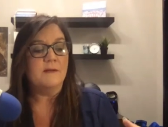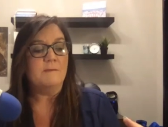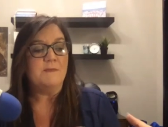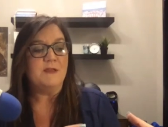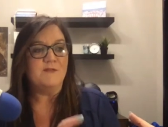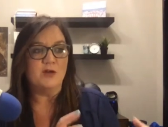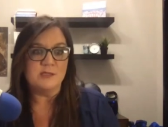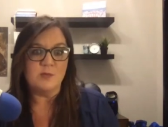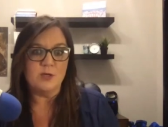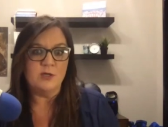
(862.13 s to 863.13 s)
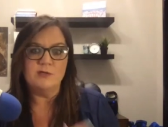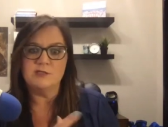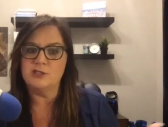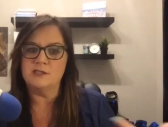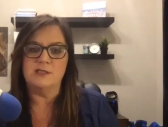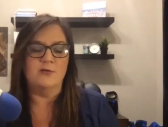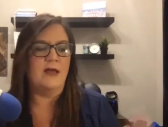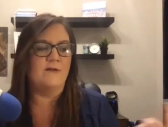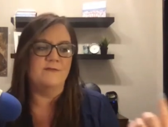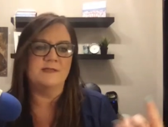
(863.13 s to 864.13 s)
if you're someone who is just, you have
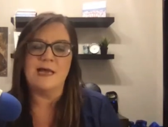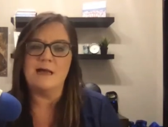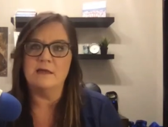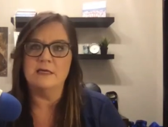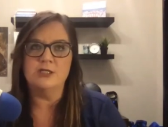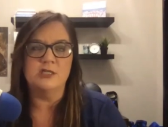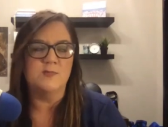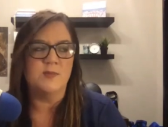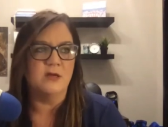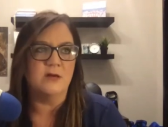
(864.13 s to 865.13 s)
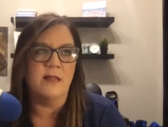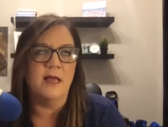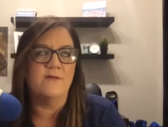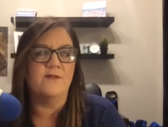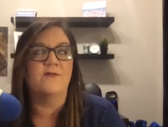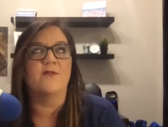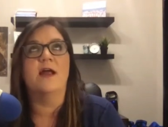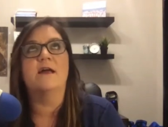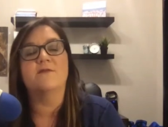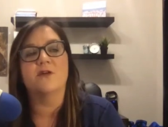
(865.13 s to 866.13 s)
Sally, she's been your client for
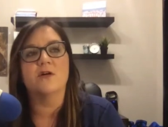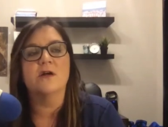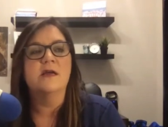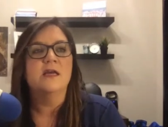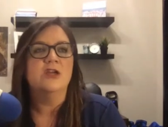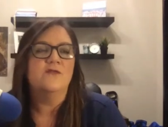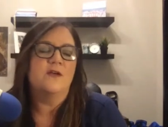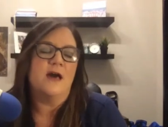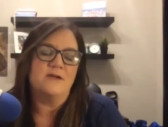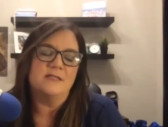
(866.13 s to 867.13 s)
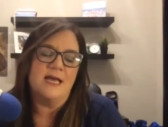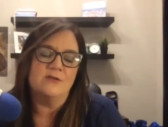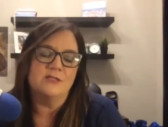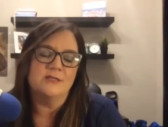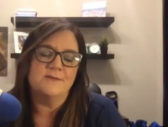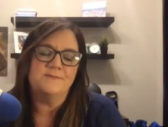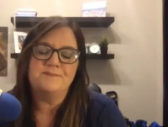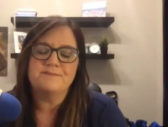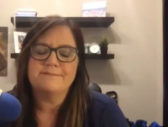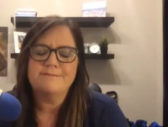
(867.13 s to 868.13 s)
forever, you've got her down to,
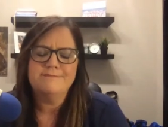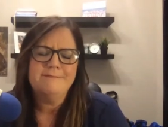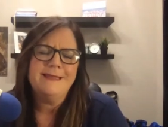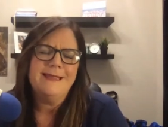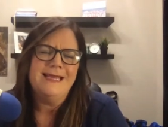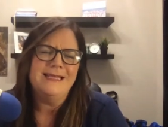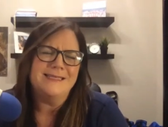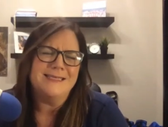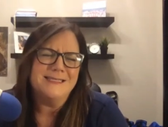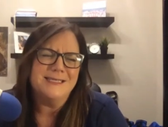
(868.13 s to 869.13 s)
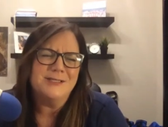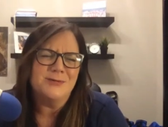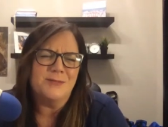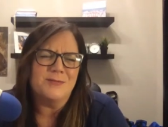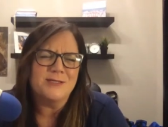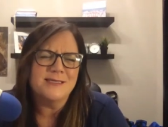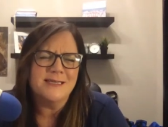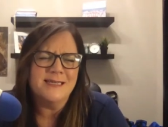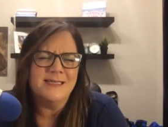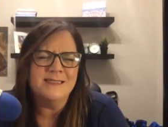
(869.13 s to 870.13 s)
it's easy to do her
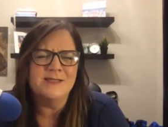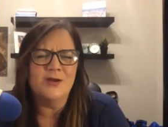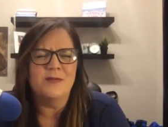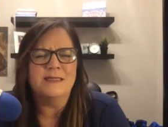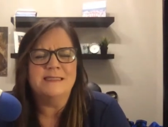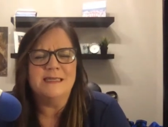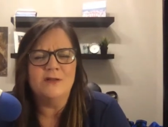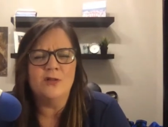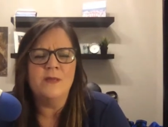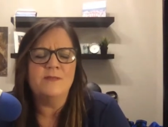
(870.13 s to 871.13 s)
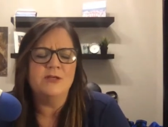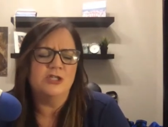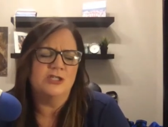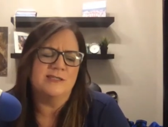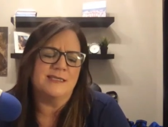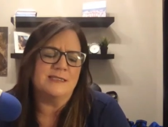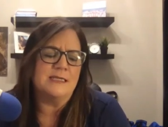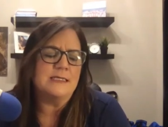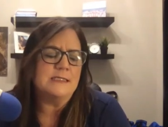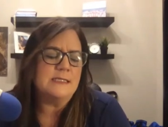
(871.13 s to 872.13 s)
Brazilians, no big deal. Maybe she just gets an
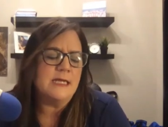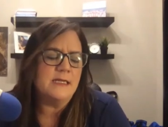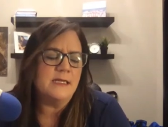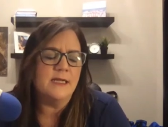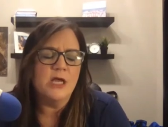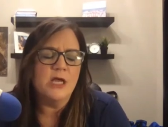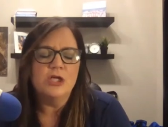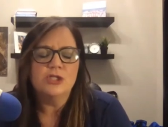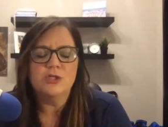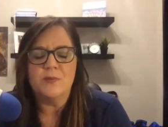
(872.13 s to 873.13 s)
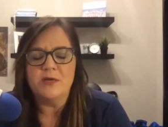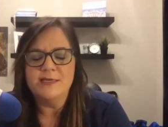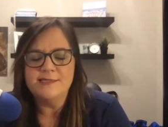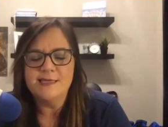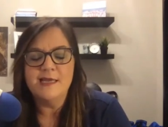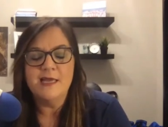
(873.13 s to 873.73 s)
extended, super easy.